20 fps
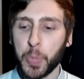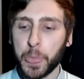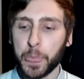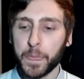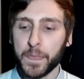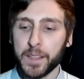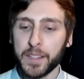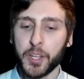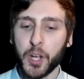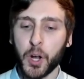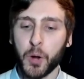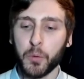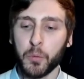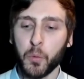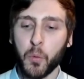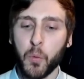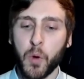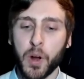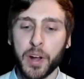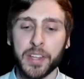
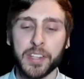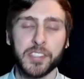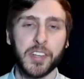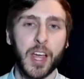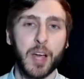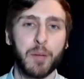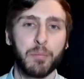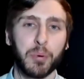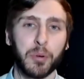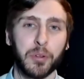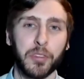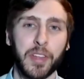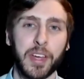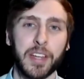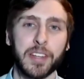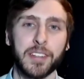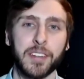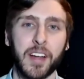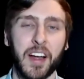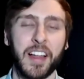One example
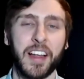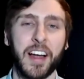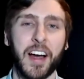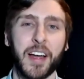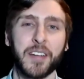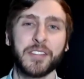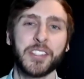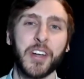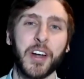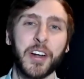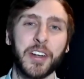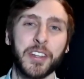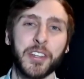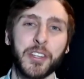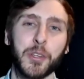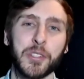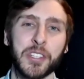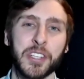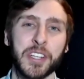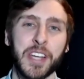that I've started
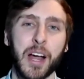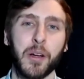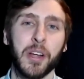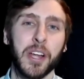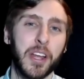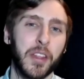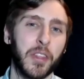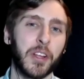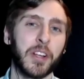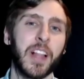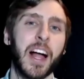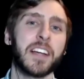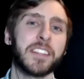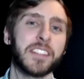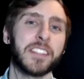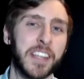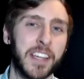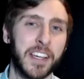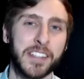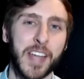using now, the
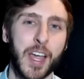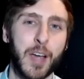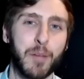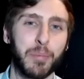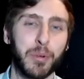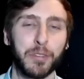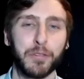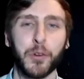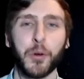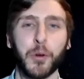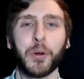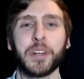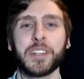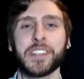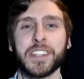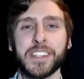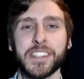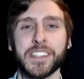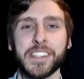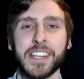classic example, of course,
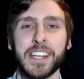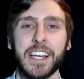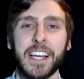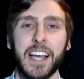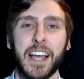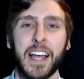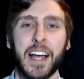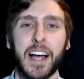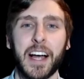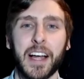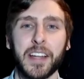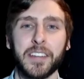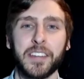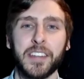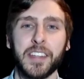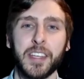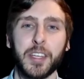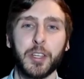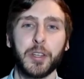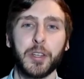is
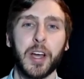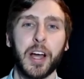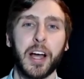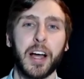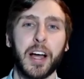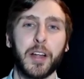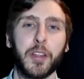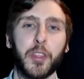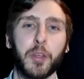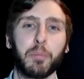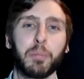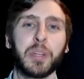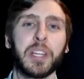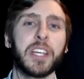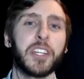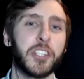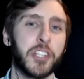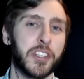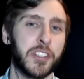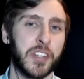the
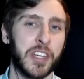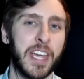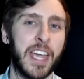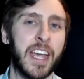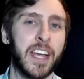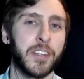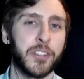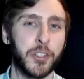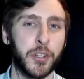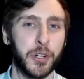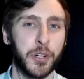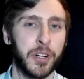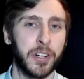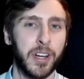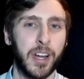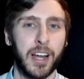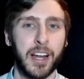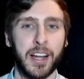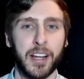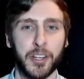bleach as a cancer
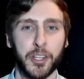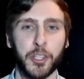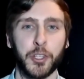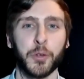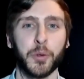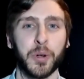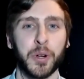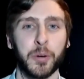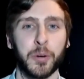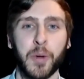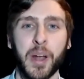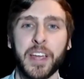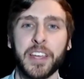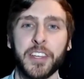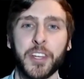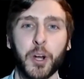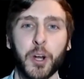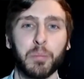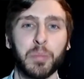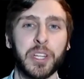cure, right?
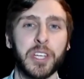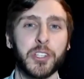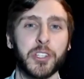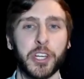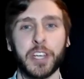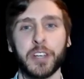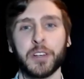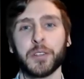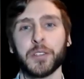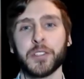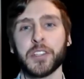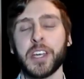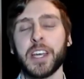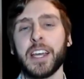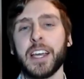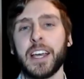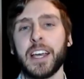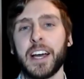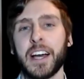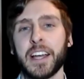Bleach kills
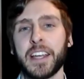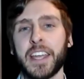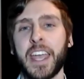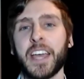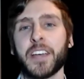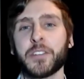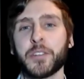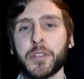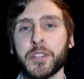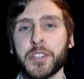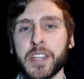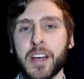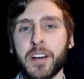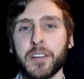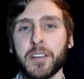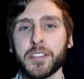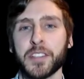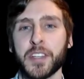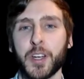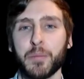cancer
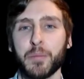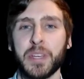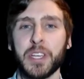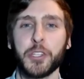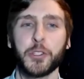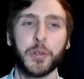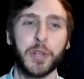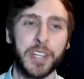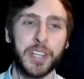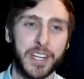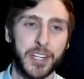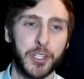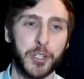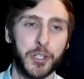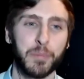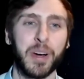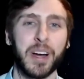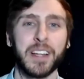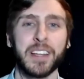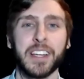cells in a petri dish,
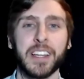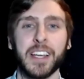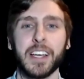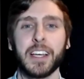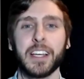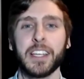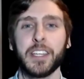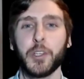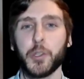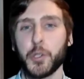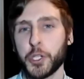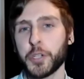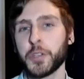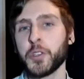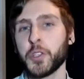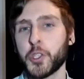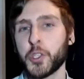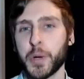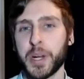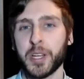but you
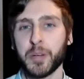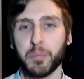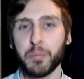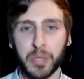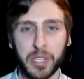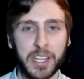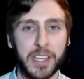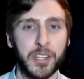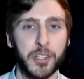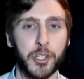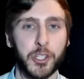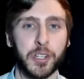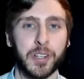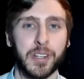shouldn't drink bleach.